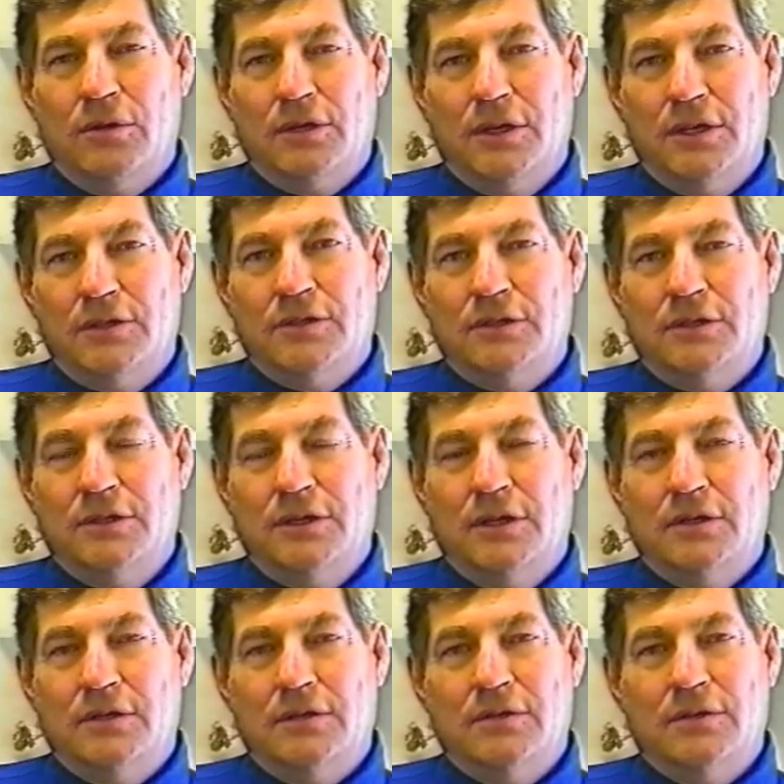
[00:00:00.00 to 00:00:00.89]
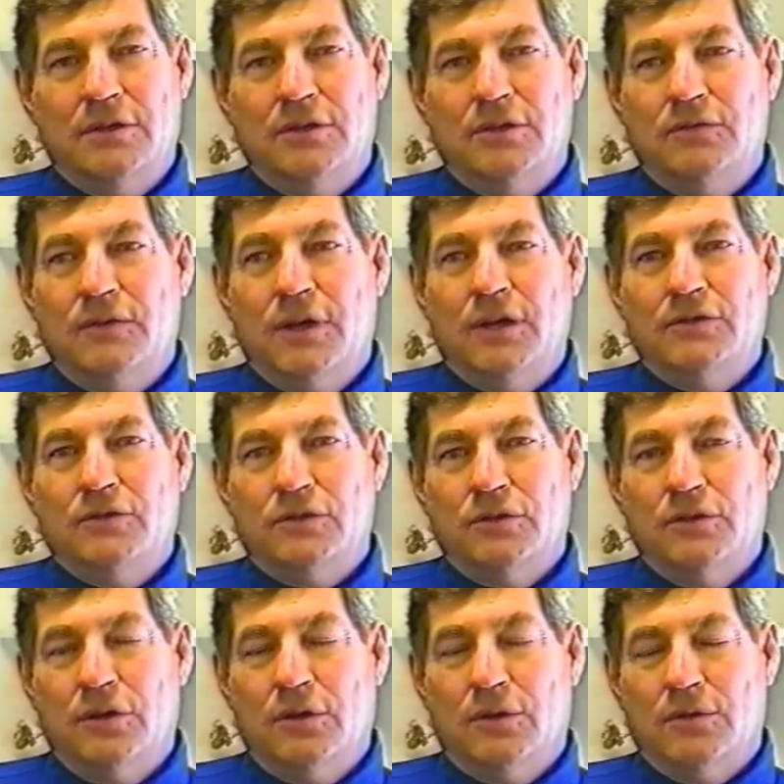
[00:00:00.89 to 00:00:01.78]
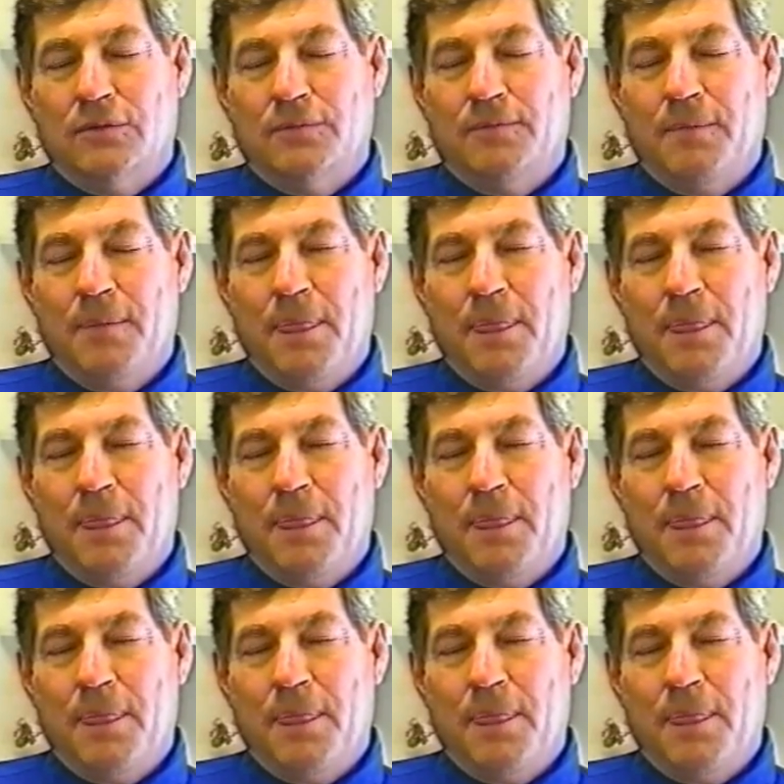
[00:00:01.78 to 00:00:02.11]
it gets together, and then you've got your gold.